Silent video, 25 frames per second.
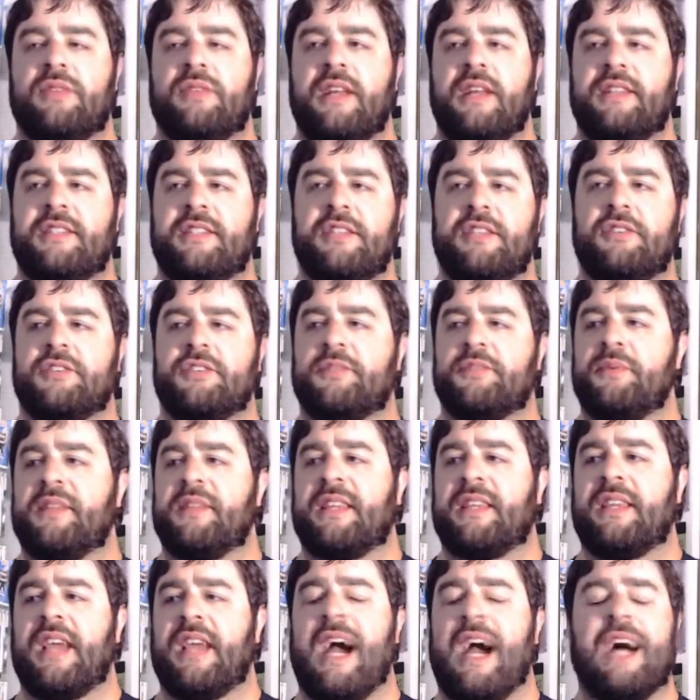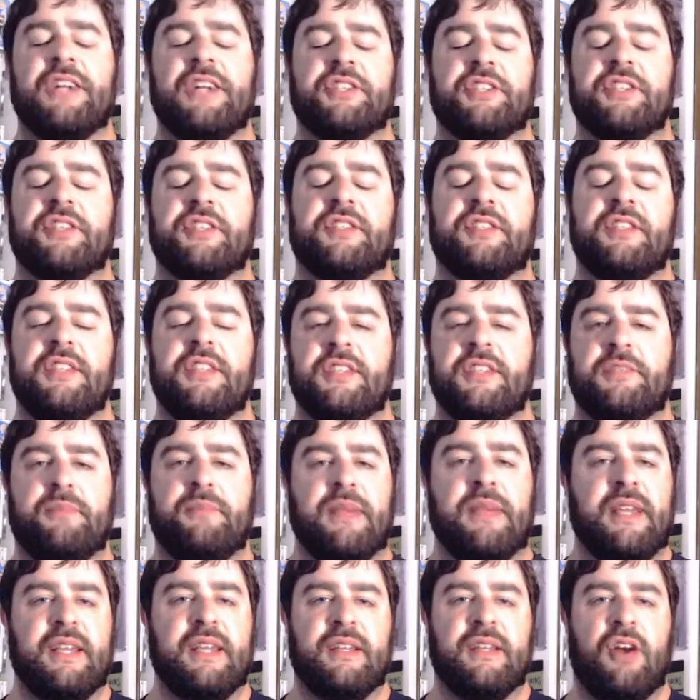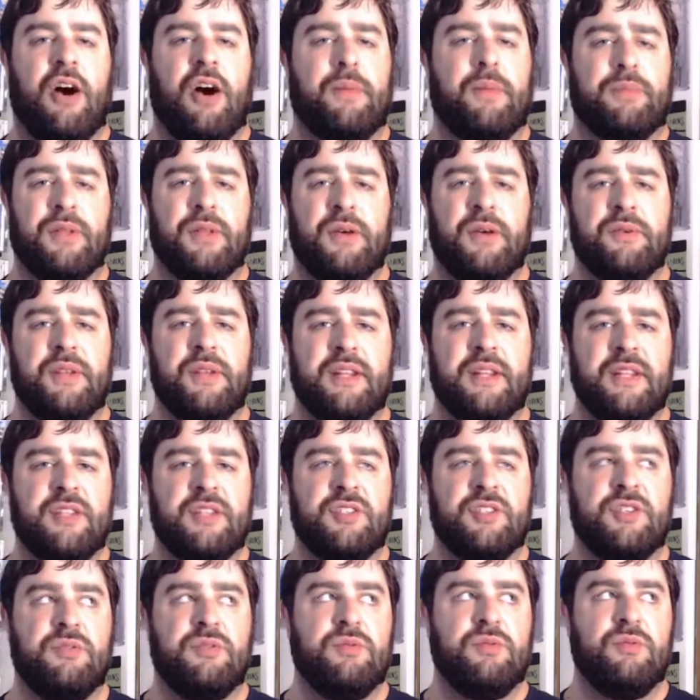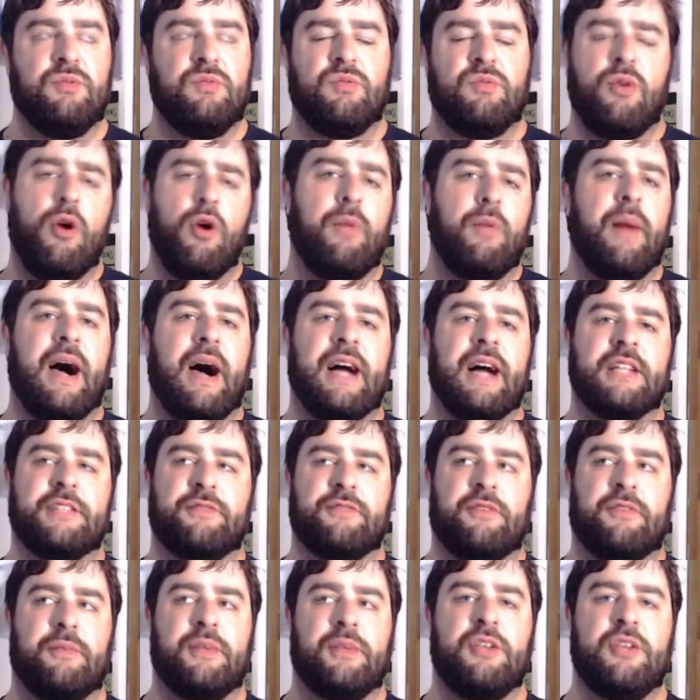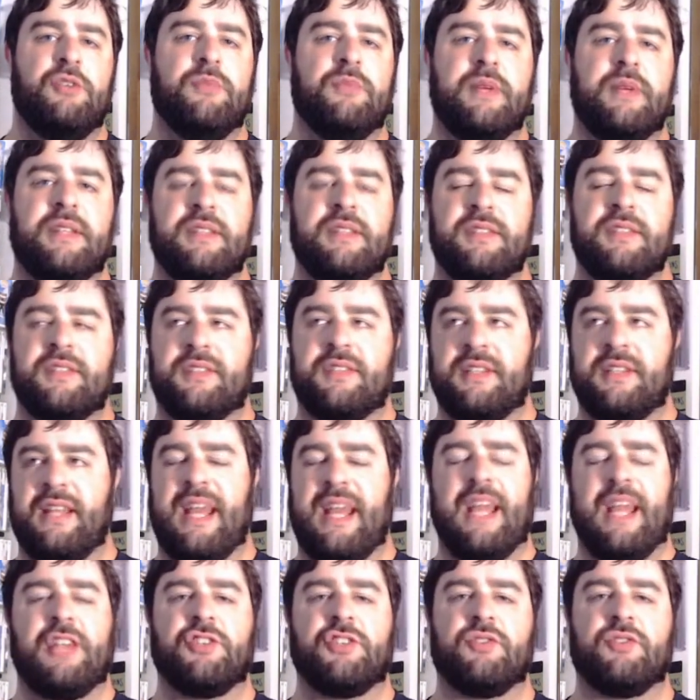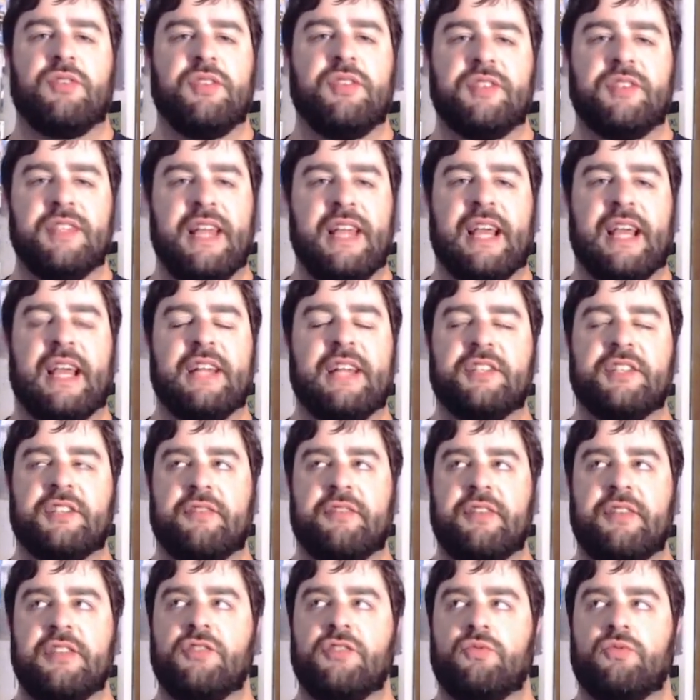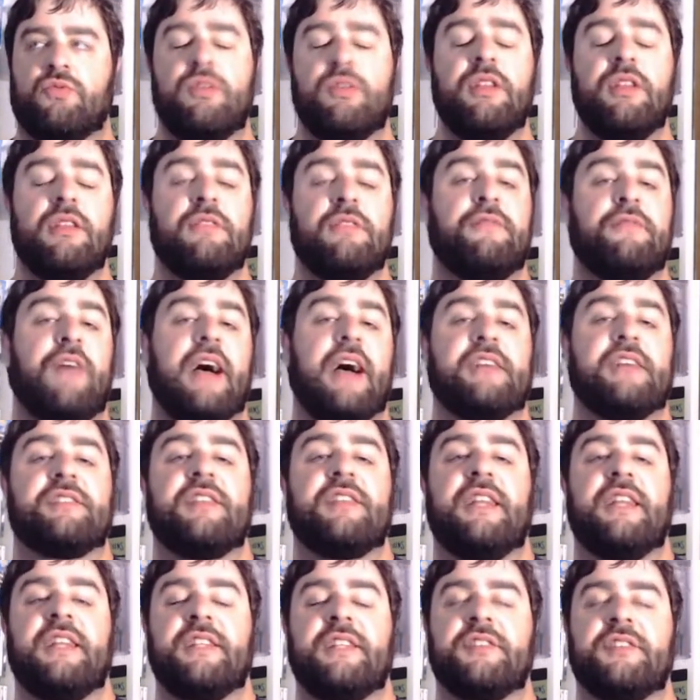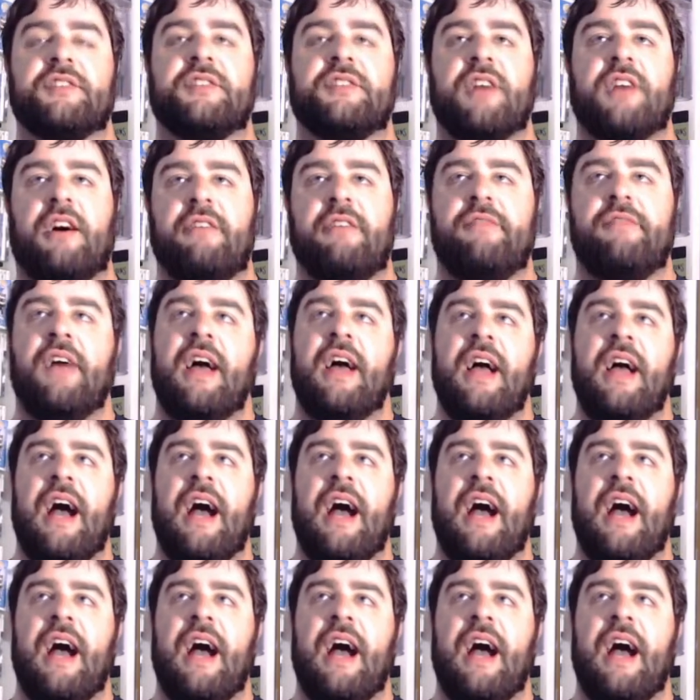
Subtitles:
It deals with consciousness being uploaded into robots from humans and androids and that kind of stuff. It's really fascinating stuff.